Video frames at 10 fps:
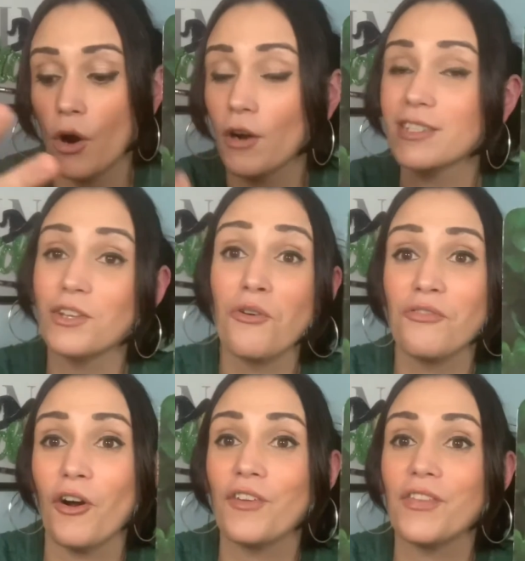card so
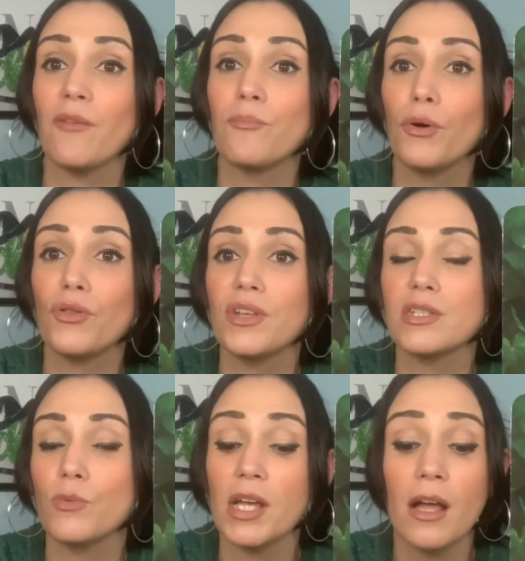far that I've pulled
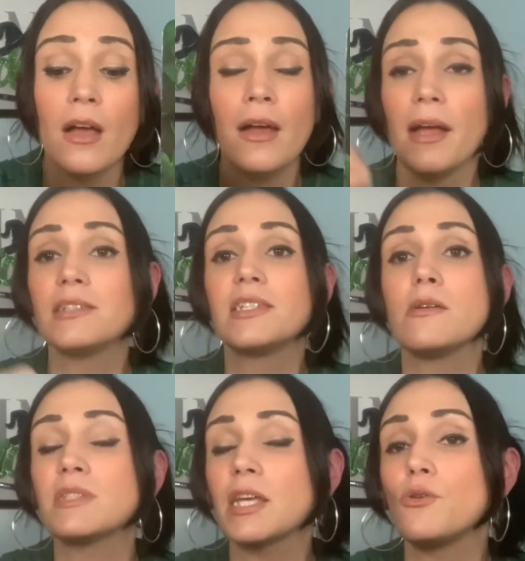this week. It
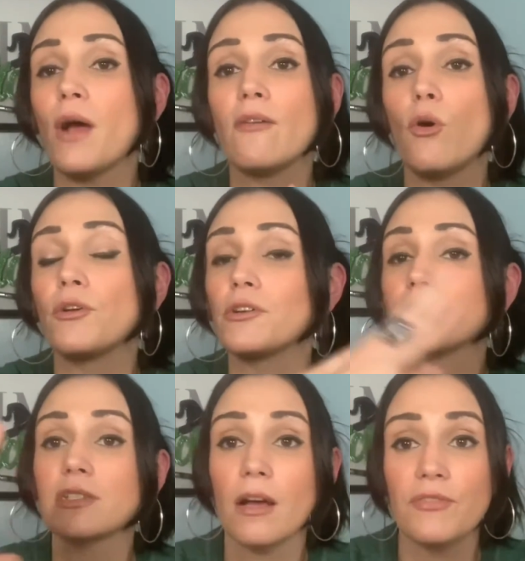seems like you have all your
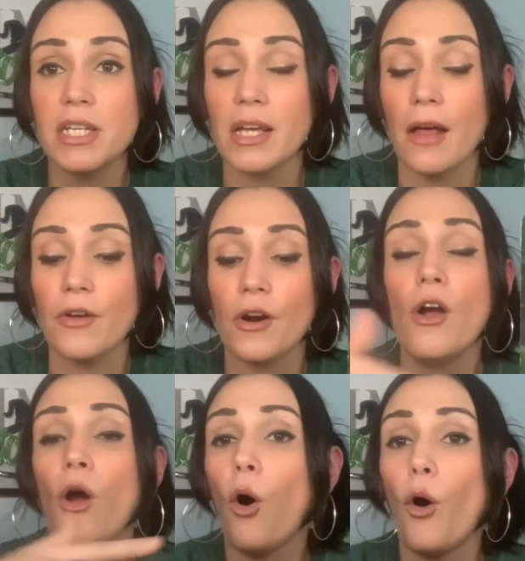stuff together.
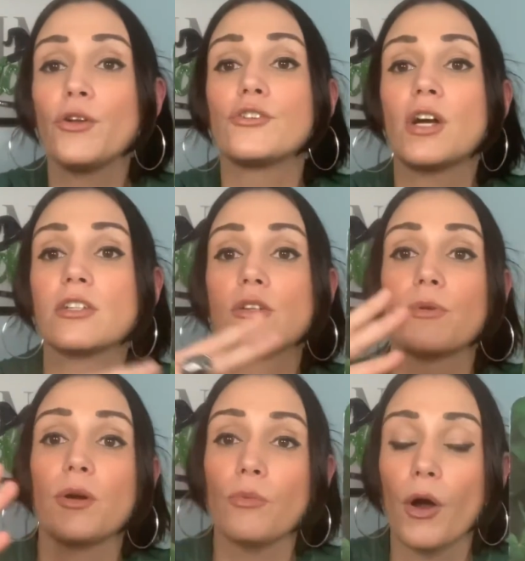All your ducks are
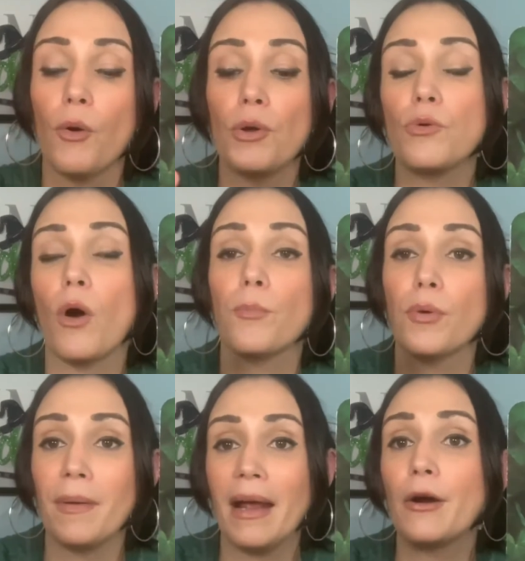in a row. You are
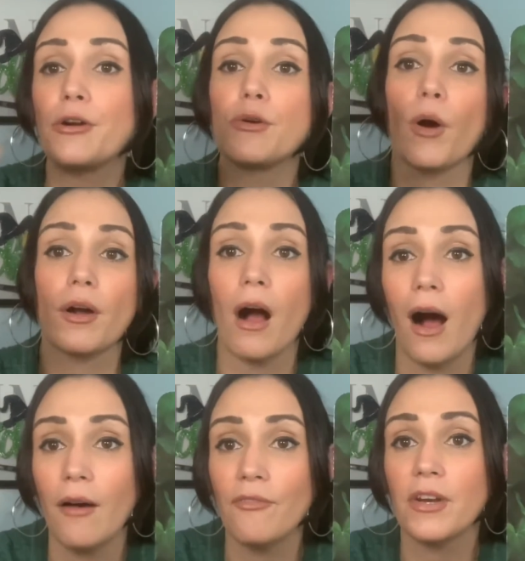prepared. You are
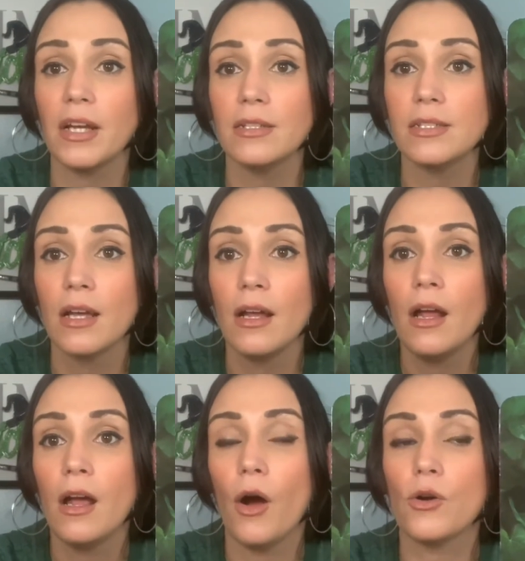confident.
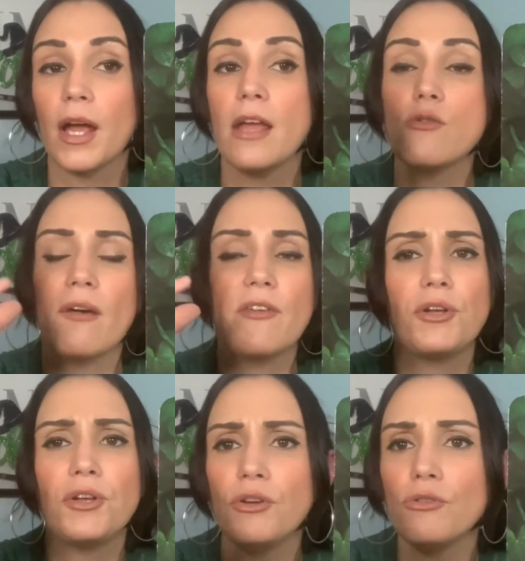Okay, you have a
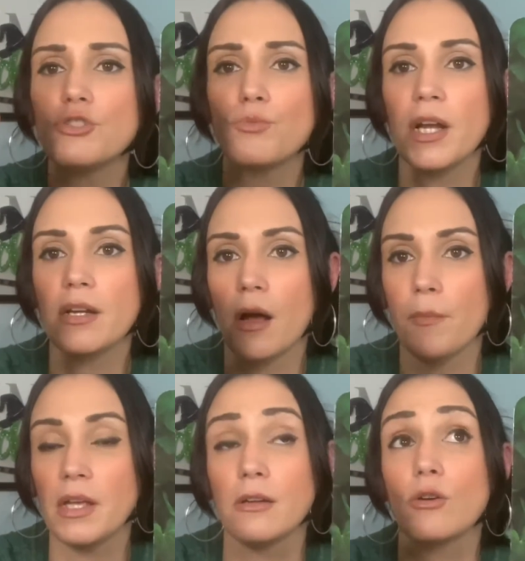huge win
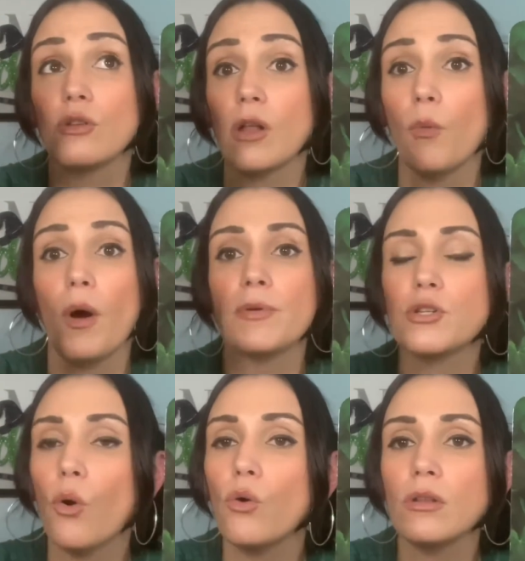coming in. A glow up.
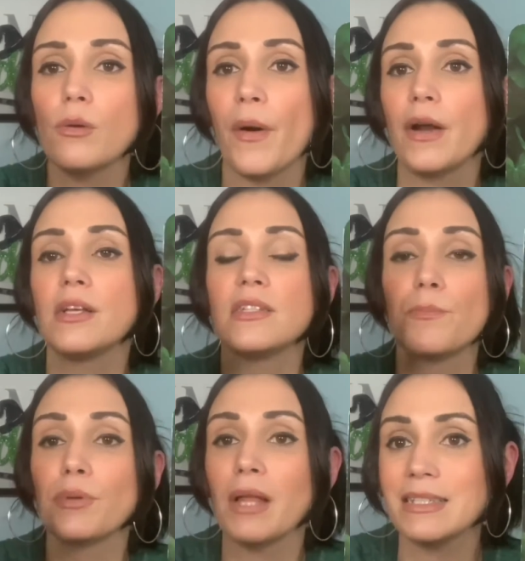Total abundance.
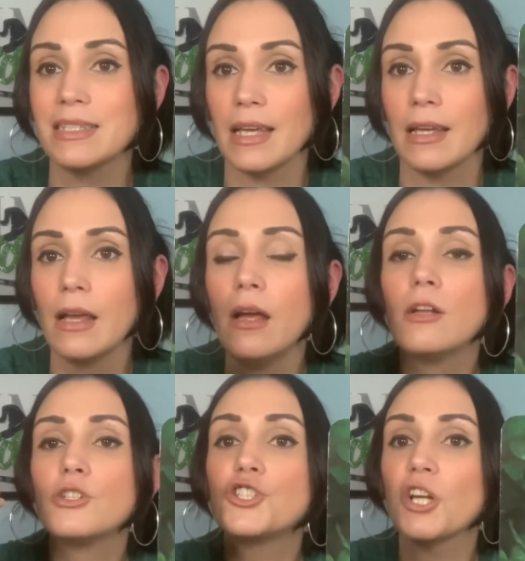Blessing.
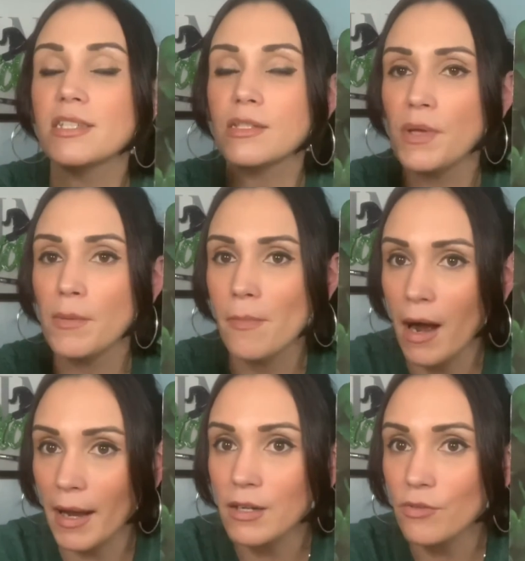Just be
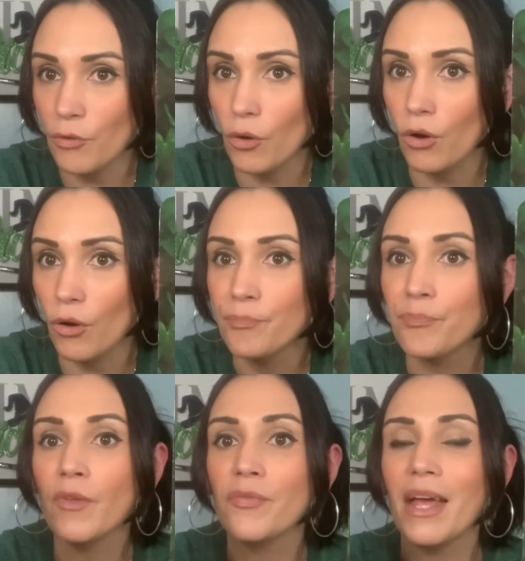mindful
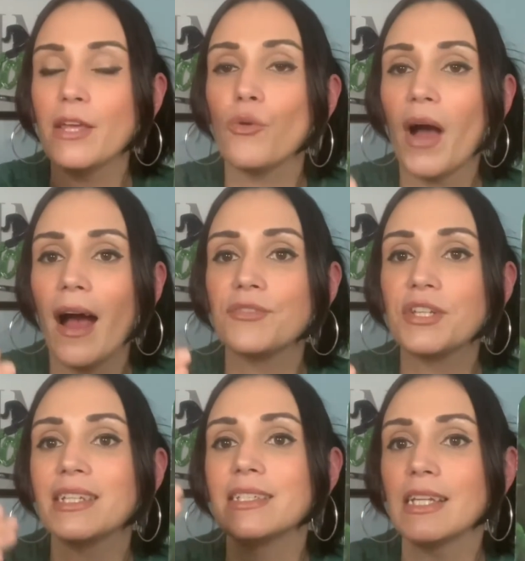that you have to
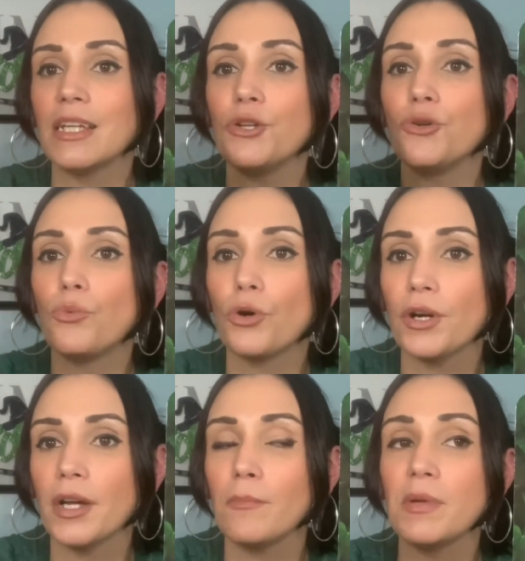continue
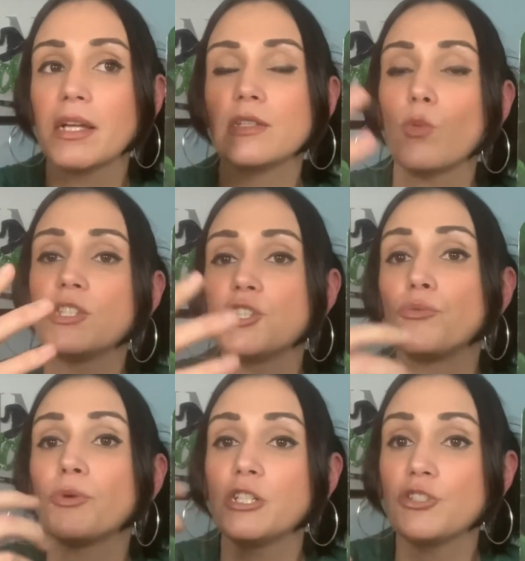working, because once you
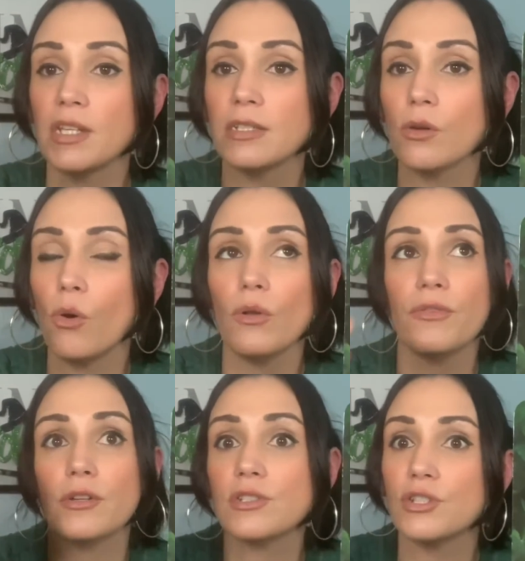reach this goal,
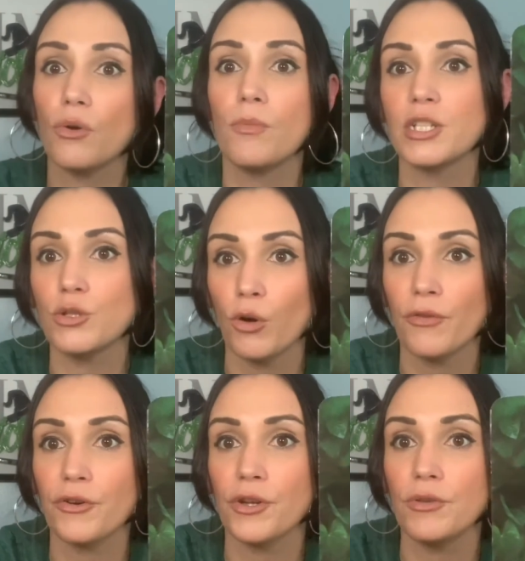there's so much more
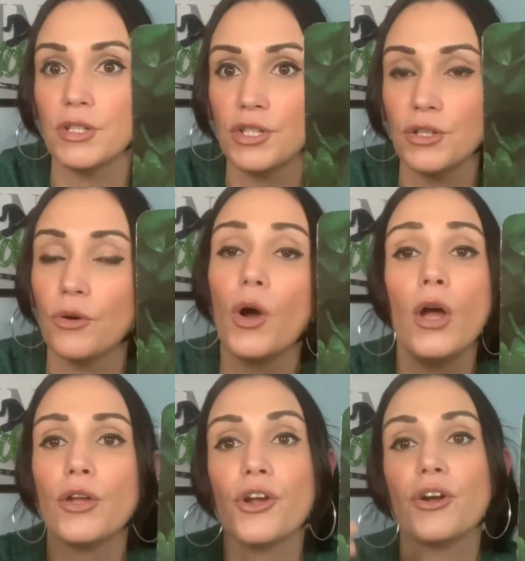for you to do.
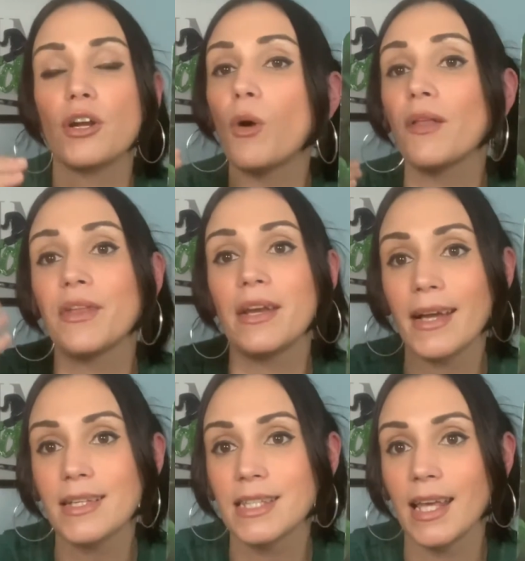You're going to want the
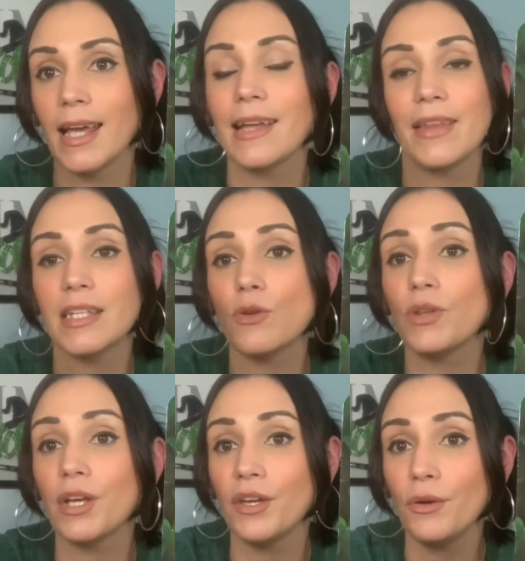next thing, and that's
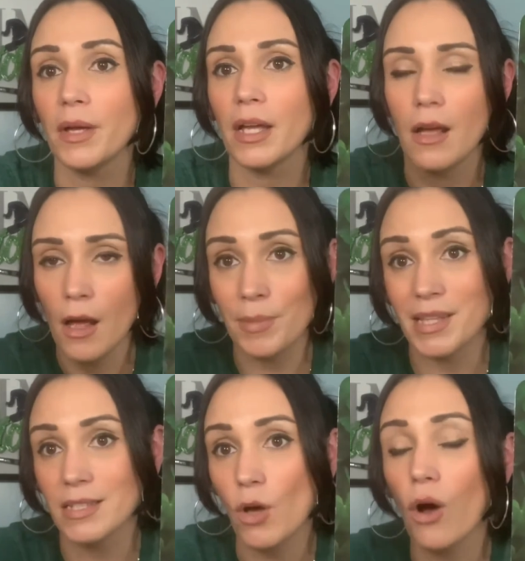only human, but
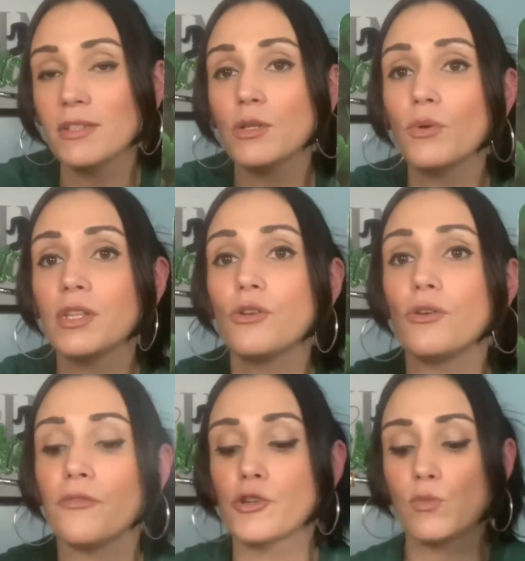that's also what the
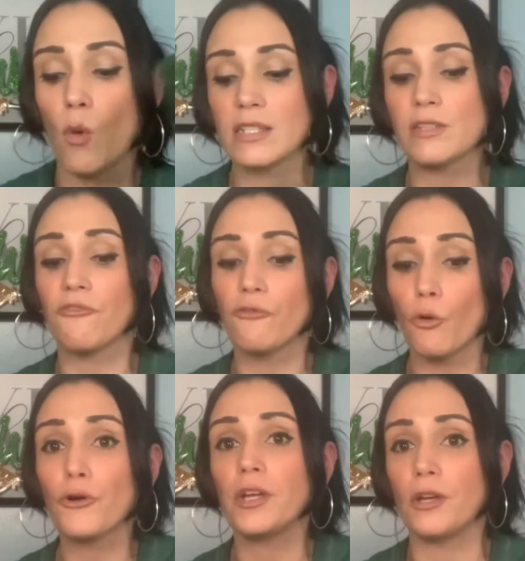universe wants
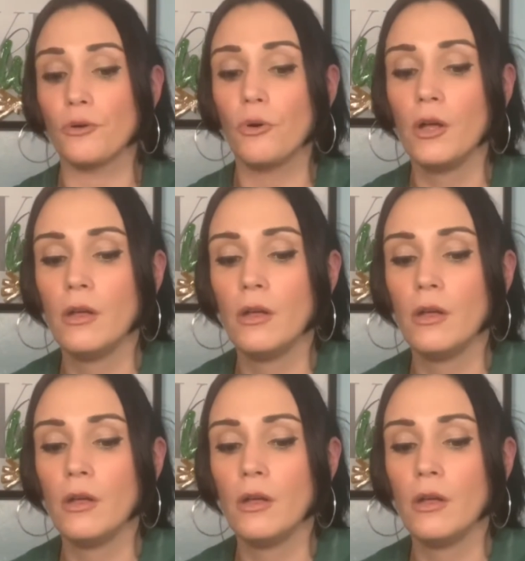for you.